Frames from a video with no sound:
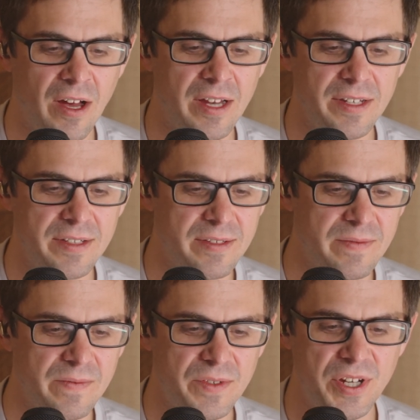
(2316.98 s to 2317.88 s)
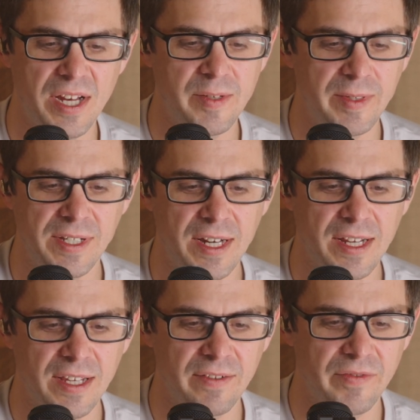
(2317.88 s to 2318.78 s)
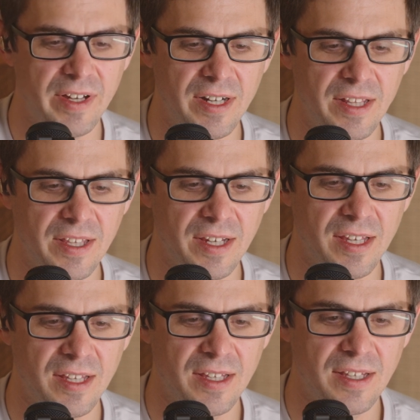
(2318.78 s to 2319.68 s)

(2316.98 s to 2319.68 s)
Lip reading: on ChatGPT and I couldn't find anything.